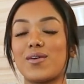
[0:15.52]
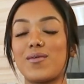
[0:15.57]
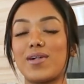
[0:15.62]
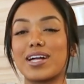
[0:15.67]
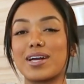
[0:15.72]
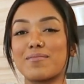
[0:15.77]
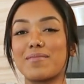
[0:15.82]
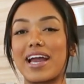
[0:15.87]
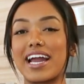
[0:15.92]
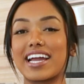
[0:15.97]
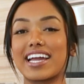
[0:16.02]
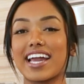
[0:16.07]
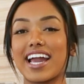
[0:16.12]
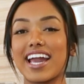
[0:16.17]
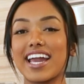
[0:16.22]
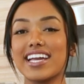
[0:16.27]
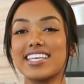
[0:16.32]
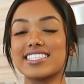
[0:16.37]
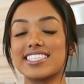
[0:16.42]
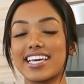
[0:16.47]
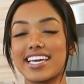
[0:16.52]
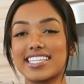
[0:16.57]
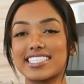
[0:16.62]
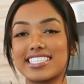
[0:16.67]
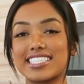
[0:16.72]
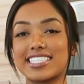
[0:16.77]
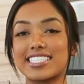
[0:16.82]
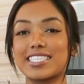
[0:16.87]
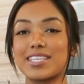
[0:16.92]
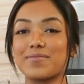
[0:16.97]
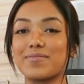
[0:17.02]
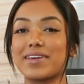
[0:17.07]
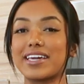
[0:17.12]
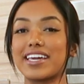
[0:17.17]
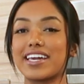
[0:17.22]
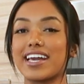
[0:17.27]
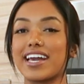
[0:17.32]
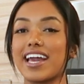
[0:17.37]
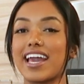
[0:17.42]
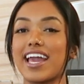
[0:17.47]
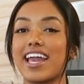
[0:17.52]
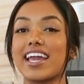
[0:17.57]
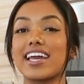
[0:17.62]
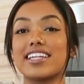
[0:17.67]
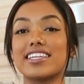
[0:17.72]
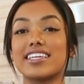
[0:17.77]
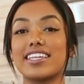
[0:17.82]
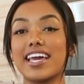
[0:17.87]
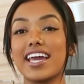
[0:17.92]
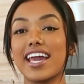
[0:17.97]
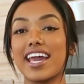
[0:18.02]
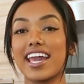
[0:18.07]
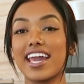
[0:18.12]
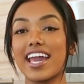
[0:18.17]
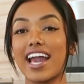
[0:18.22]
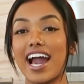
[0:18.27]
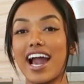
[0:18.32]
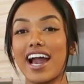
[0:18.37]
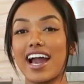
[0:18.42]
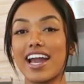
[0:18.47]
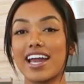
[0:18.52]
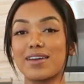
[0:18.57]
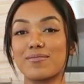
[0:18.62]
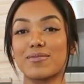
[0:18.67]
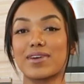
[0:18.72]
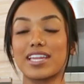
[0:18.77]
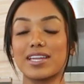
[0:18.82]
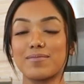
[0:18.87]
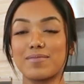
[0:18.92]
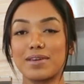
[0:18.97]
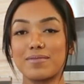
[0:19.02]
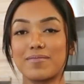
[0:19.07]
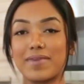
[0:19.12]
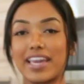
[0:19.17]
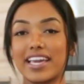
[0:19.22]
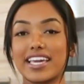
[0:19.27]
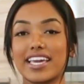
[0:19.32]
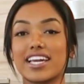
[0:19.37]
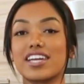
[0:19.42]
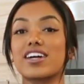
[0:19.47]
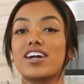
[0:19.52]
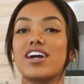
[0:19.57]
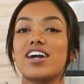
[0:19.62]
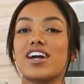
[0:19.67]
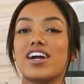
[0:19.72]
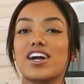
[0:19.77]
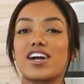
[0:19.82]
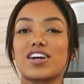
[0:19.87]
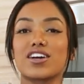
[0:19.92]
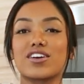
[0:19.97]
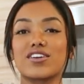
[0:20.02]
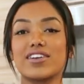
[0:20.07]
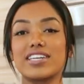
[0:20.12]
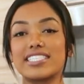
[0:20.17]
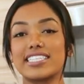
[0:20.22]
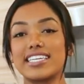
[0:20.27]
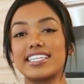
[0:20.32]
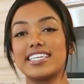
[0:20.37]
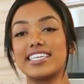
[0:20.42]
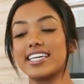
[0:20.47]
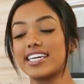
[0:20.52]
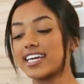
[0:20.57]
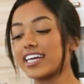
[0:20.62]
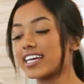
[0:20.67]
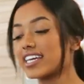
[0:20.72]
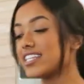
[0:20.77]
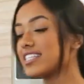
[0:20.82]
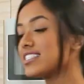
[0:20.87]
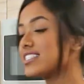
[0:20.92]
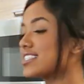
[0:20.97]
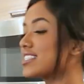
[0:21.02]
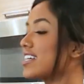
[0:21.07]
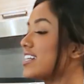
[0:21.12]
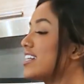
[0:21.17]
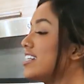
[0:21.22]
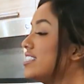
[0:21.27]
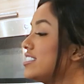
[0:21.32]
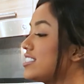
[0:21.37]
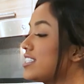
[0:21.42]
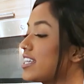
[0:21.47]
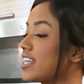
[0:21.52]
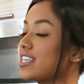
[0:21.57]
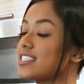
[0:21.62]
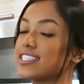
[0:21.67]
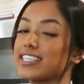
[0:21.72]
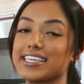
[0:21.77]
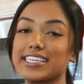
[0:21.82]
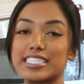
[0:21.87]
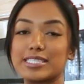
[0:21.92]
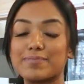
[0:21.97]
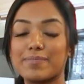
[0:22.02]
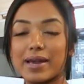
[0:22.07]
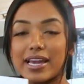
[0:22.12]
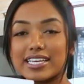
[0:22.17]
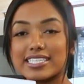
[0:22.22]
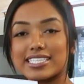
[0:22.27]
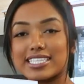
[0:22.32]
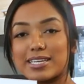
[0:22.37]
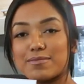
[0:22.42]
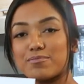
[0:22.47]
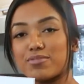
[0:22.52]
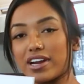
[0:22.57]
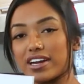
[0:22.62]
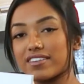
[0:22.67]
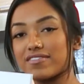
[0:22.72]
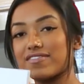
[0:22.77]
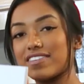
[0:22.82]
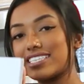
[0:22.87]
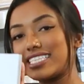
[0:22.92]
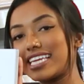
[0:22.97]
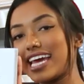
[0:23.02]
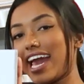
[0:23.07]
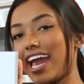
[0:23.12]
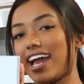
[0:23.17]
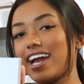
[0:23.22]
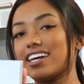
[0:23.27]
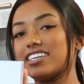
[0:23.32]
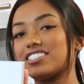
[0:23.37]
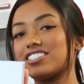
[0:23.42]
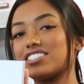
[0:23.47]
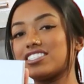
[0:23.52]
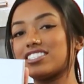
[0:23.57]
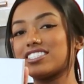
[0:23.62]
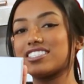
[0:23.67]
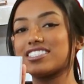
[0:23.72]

Welcome back guys, it's Samia and today I'm gonna be making Chrissy Teigen's cheesy spicy breakfast hash